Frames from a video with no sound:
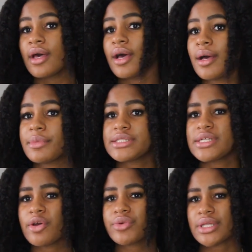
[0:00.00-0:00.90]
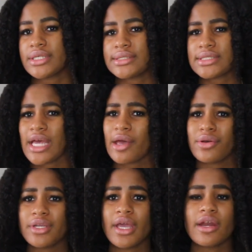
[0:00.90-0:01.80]
It's not really
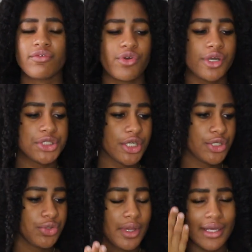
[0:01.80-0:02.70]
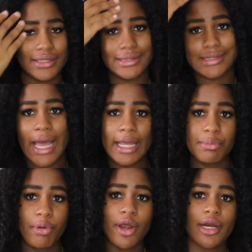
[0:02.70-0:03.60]
styled yet. Of course, you can do like a
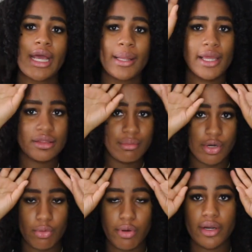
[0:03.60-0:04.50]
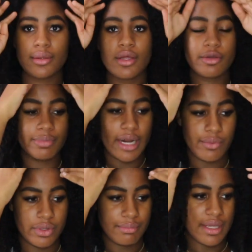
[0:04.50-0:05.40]
side part. I like the middle part look, but I
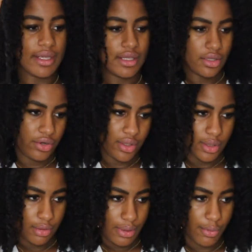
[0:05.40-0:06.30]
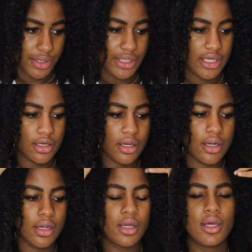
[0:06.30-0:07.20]
would make it, you know, a little bit more
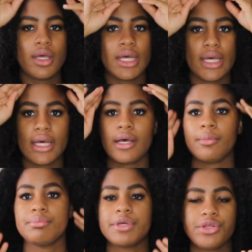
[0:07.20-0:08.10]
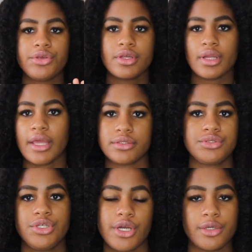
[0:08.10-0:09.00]
neater. but you can like,
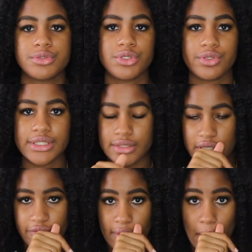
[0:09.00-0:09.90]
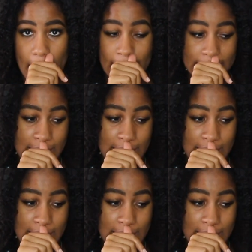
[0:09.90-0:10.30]
you know, do this in different ways.